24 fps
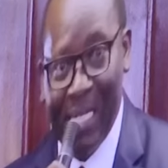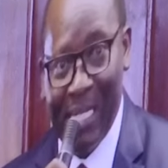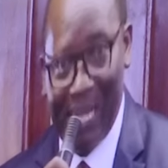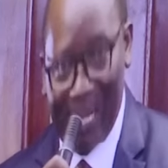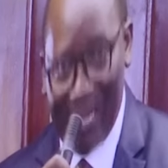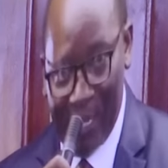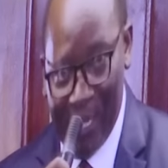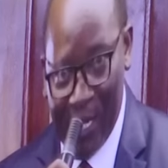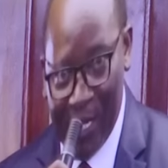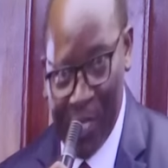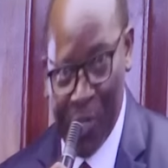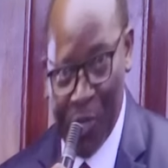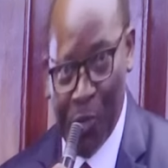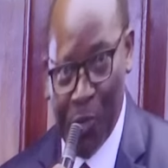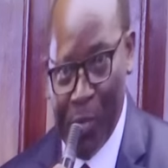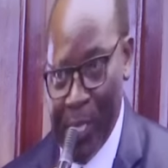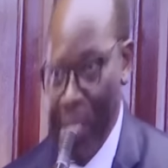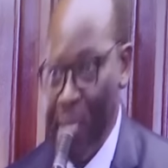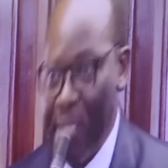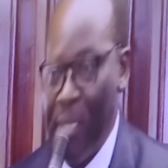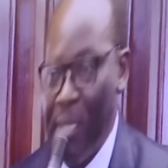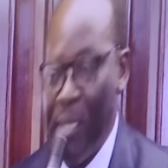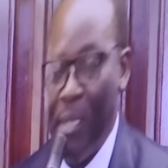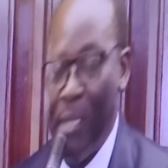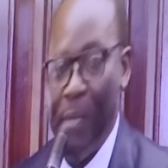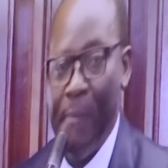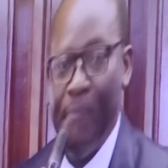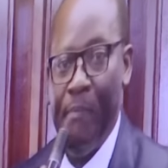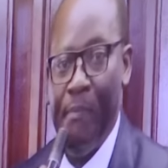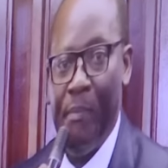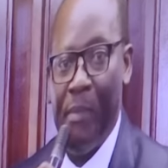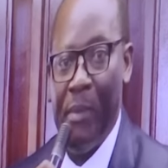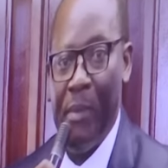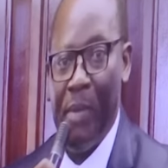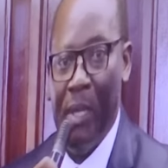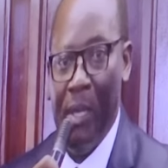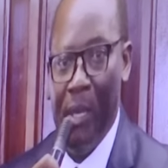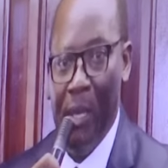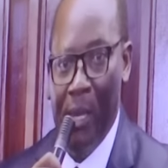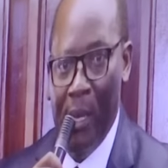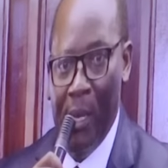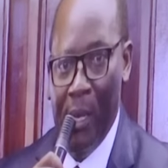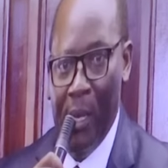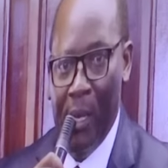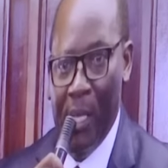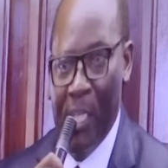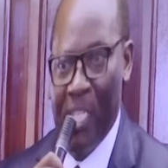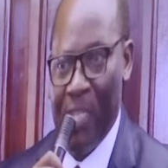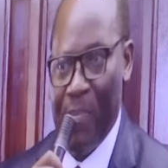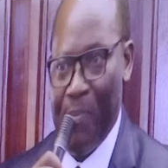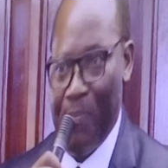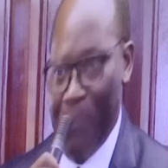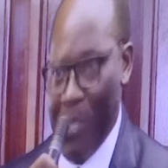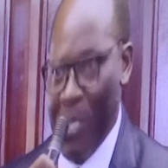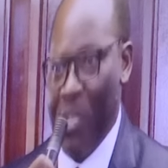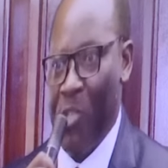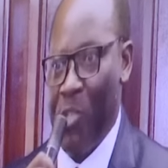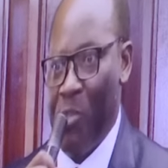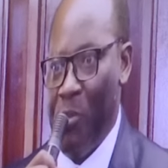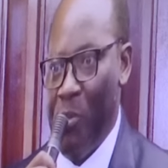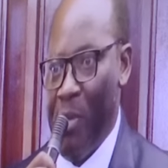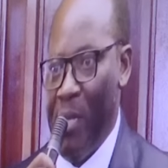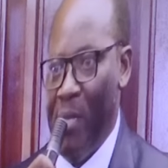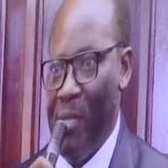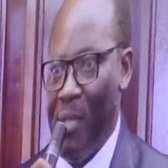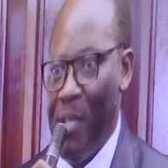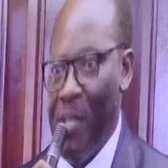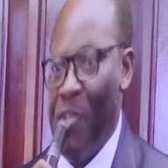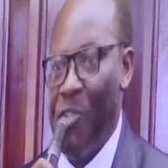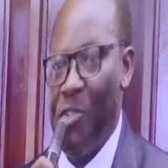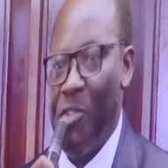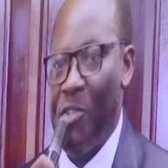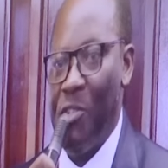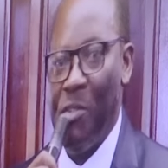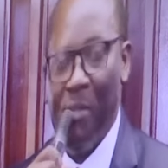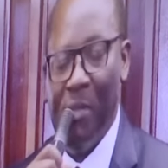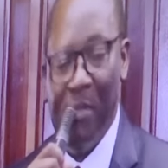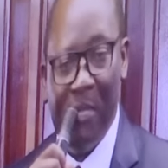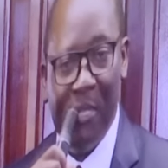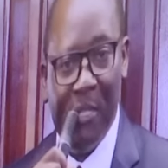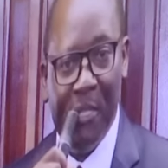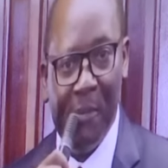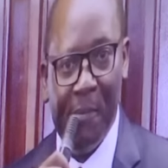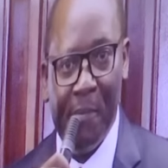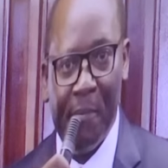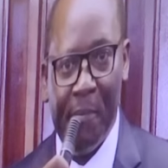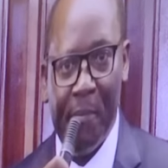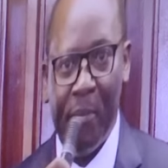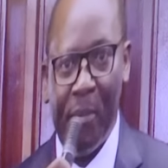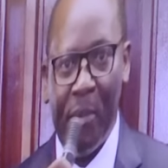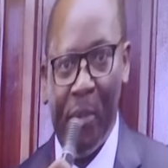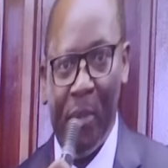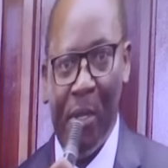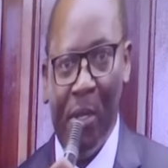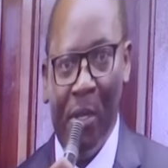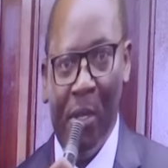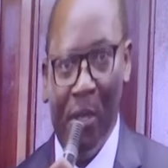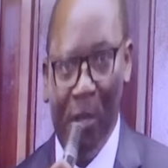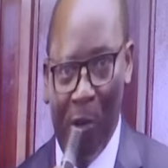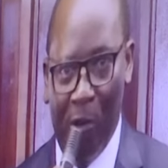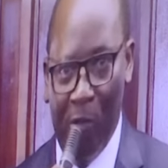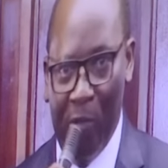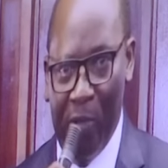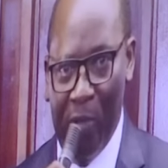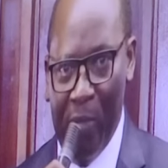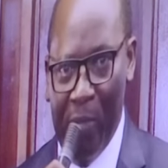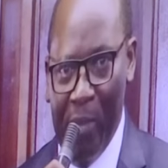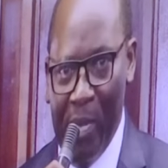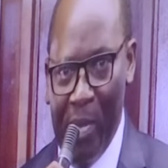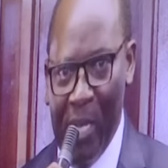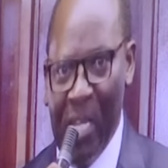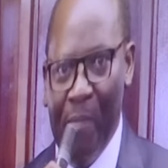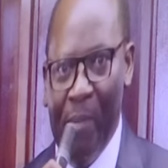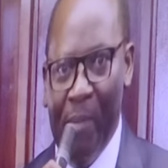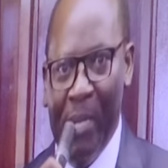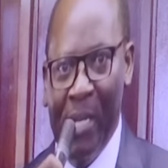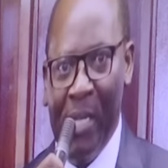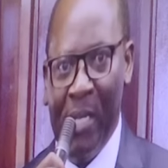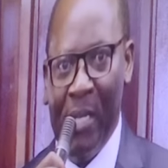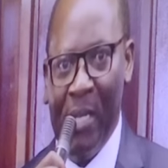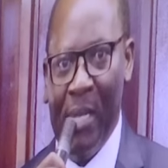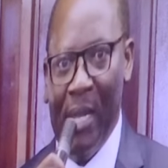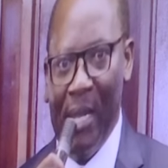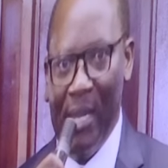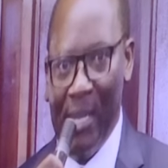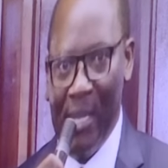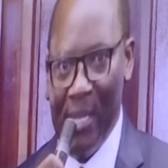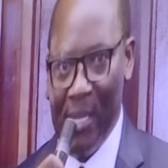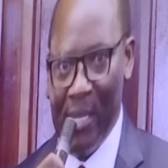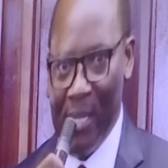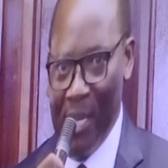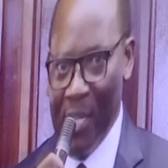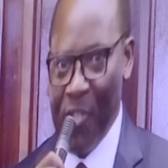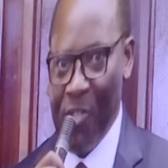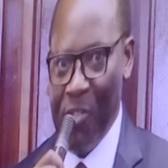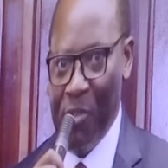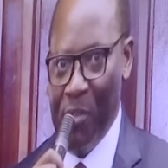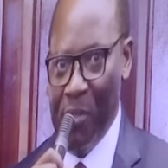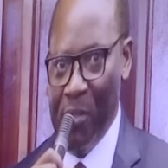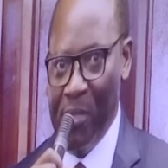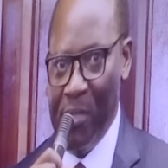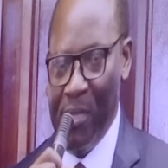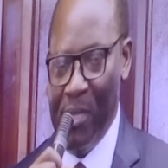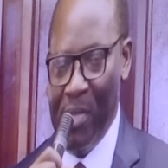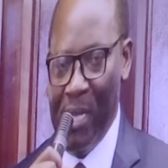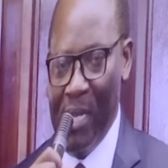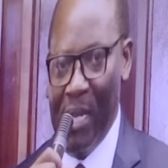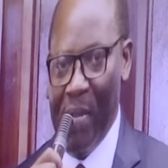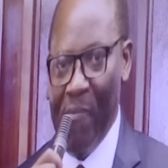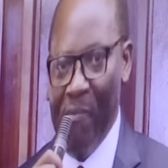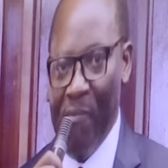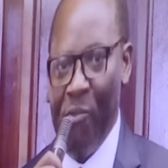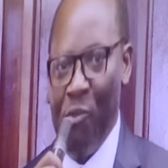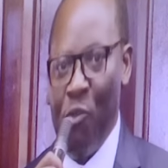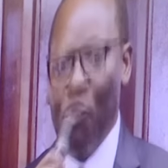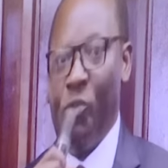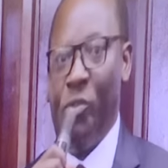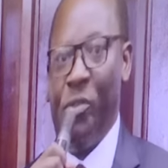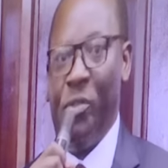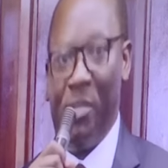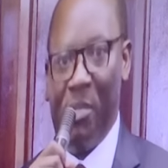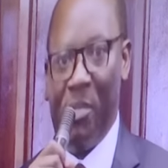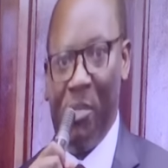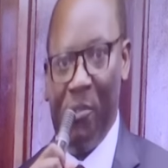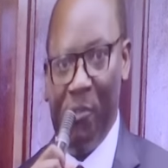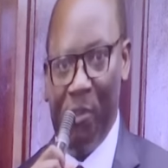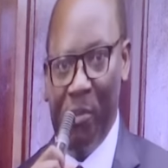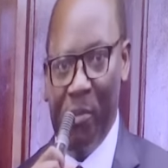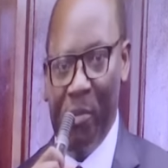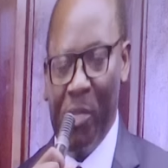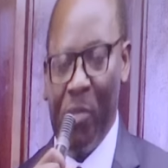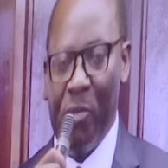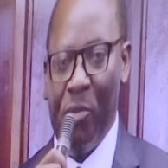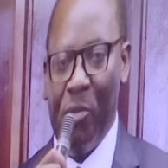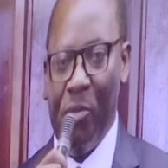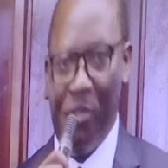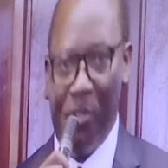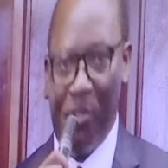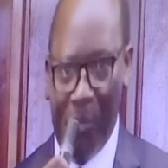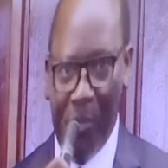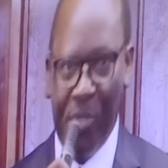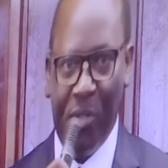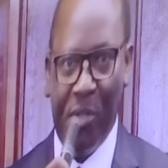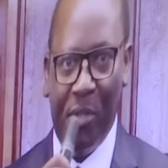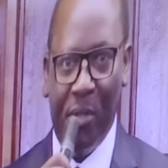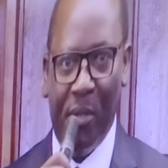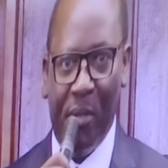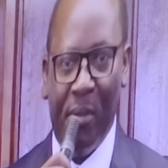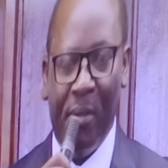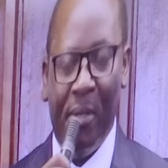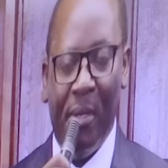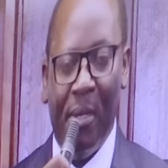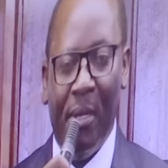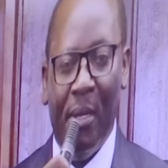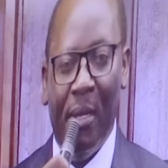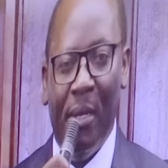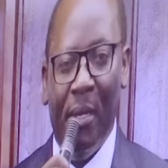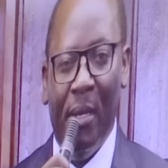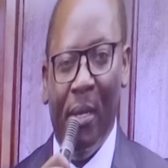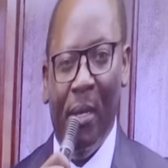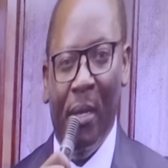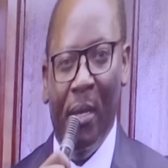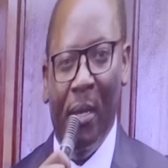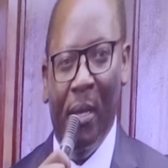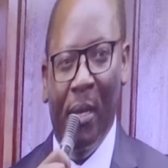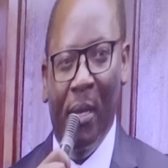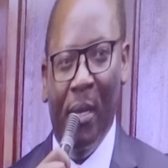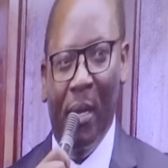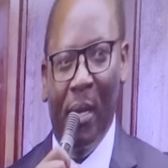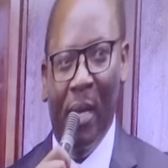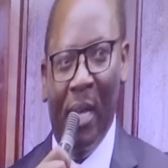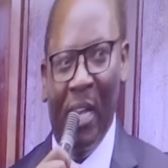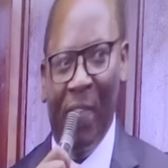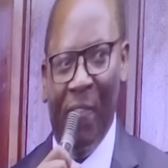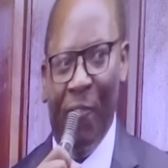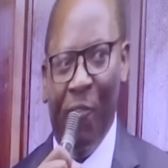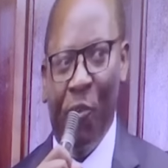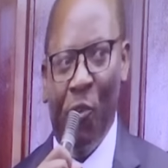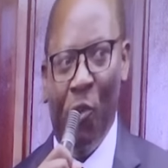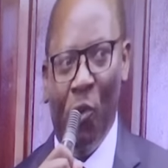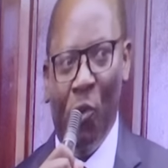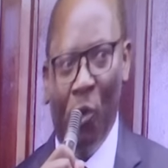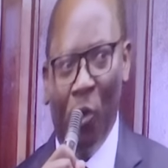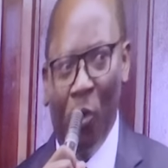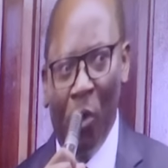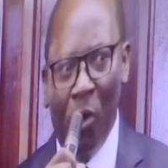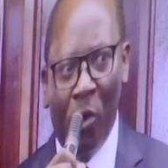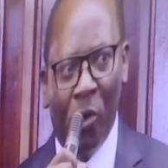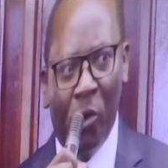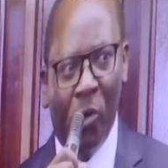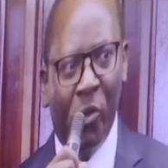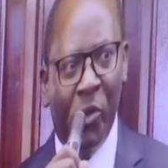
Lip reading: to it, it speaks to the intentions of amending particular legislations that have roots from the constitution. And if you go constitutional